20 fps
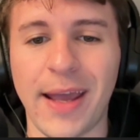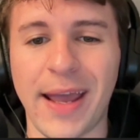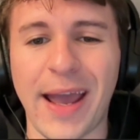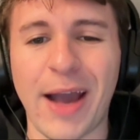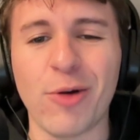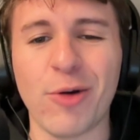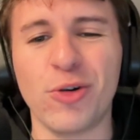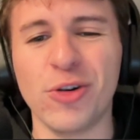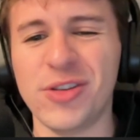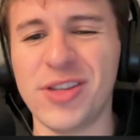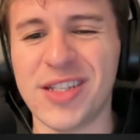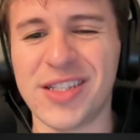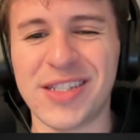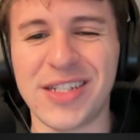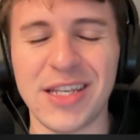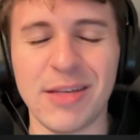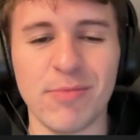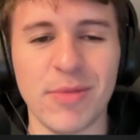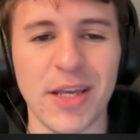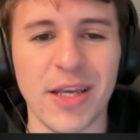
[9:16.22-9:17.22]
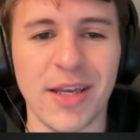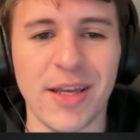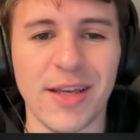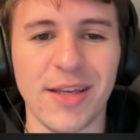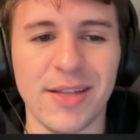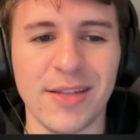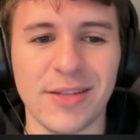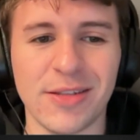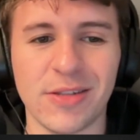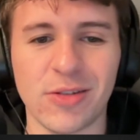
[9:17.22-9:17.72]
how good this team
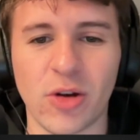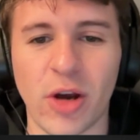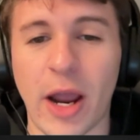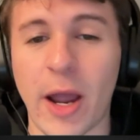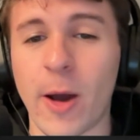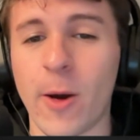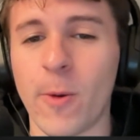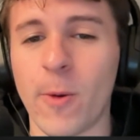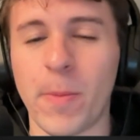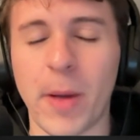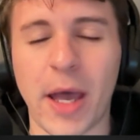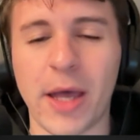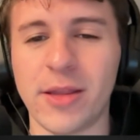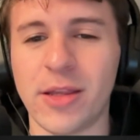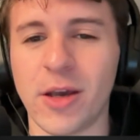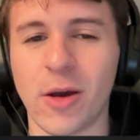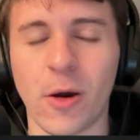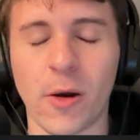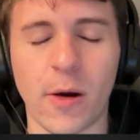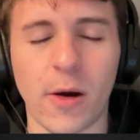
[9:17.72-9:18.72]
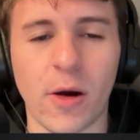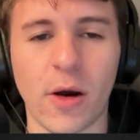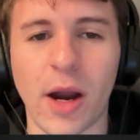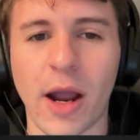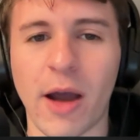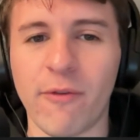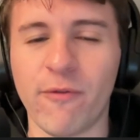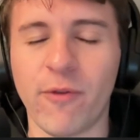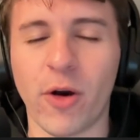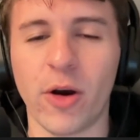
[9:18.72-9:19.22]
is or how bad they are or
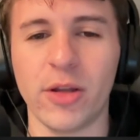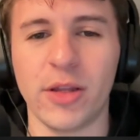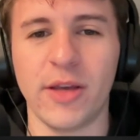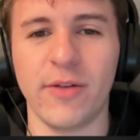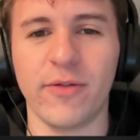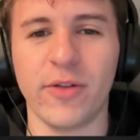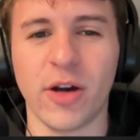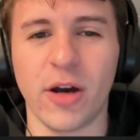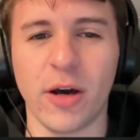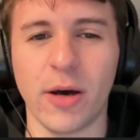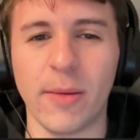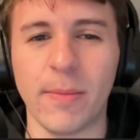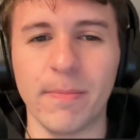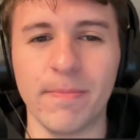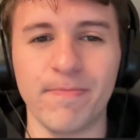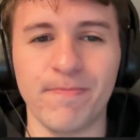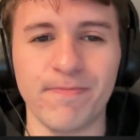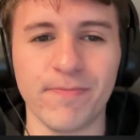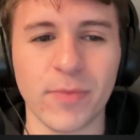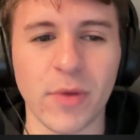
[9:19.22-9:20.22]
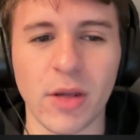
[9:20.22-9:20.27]
how far they've come,